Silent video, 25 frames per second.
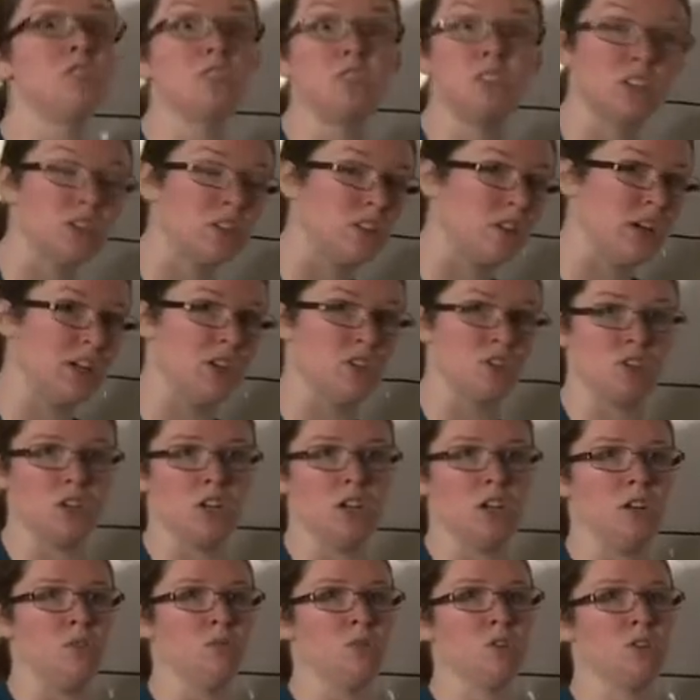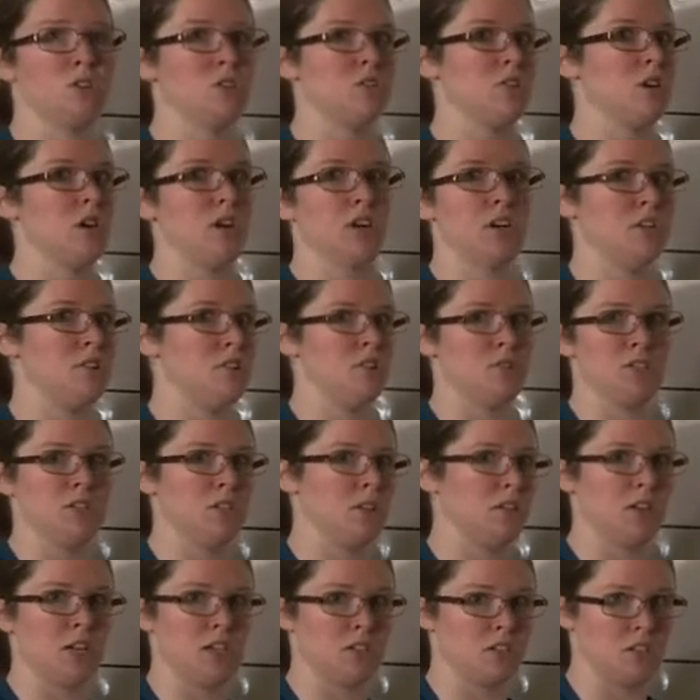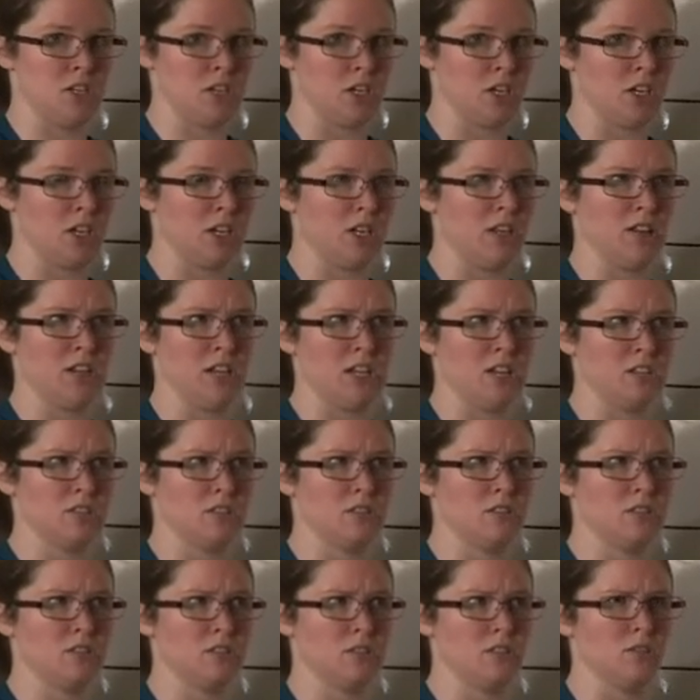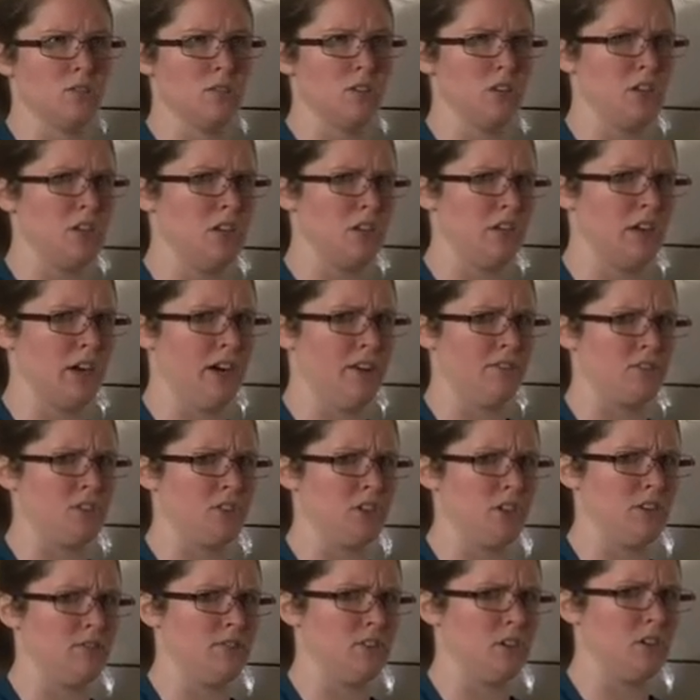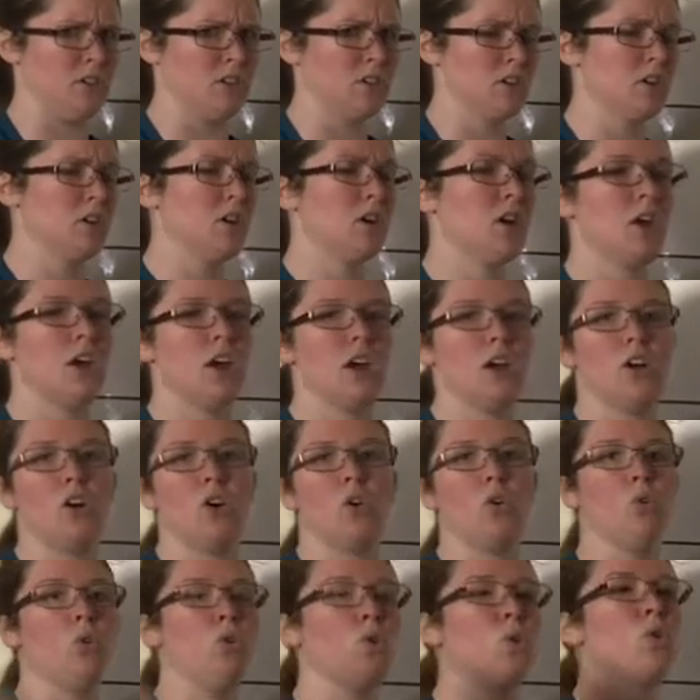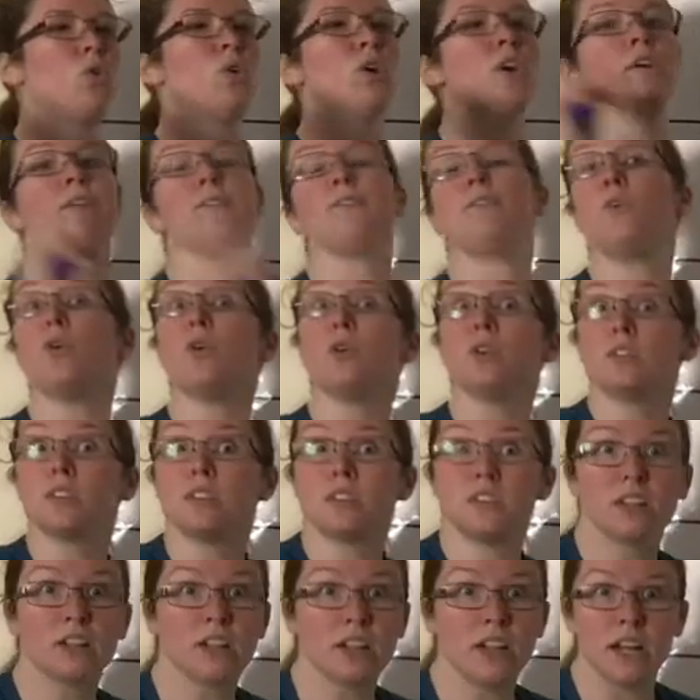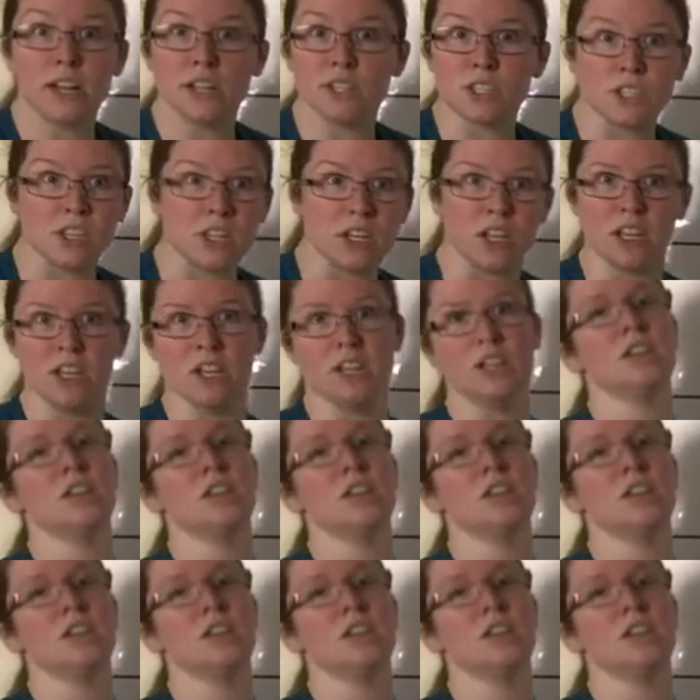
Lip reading: declension, which you're not going to do until next year at least, or the year after even, or fourth declension.